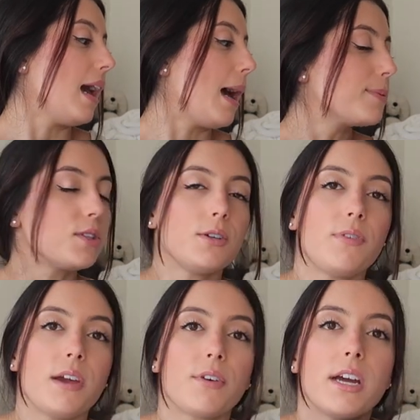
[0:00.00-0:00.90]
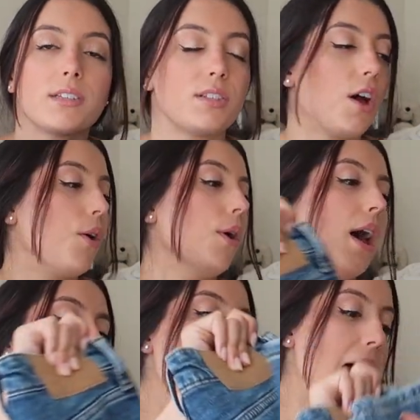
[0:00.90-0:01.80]
absolute favorite, so
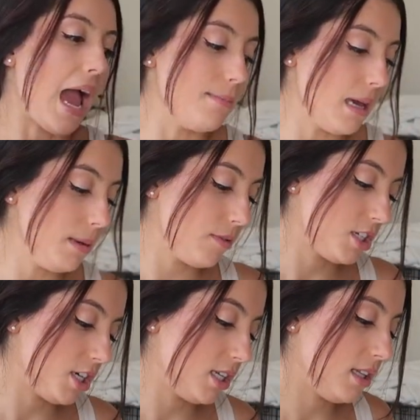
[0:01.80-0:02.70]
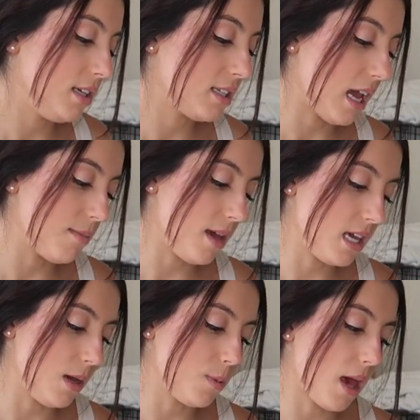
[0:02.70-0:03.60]
I may be returning these, I may
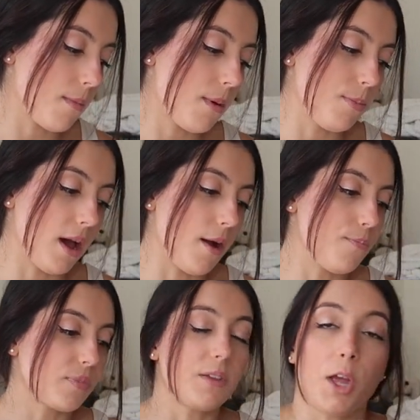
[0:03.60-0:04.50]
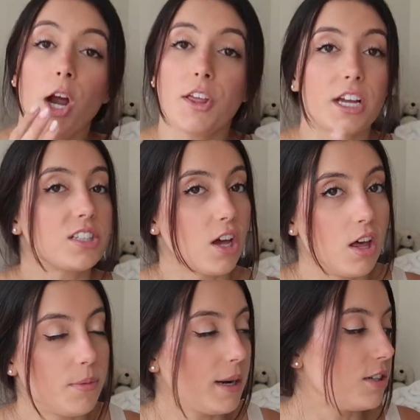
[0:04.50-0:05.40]
keep them, but they are like a
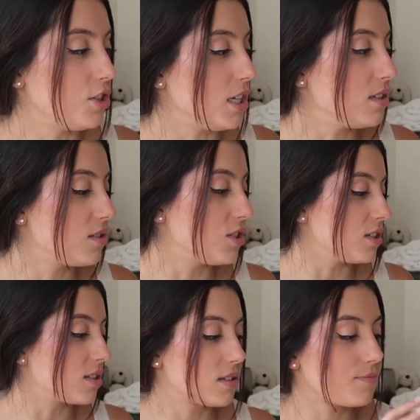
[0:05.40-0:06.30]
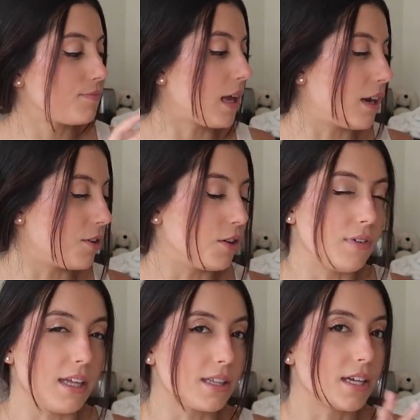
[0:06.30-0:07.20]
solid pair of jeans. Just I don't know
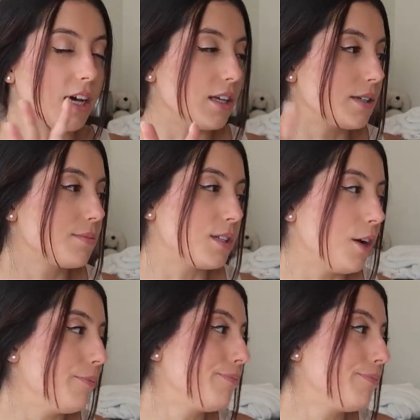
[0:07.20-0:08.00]
if I like the color, so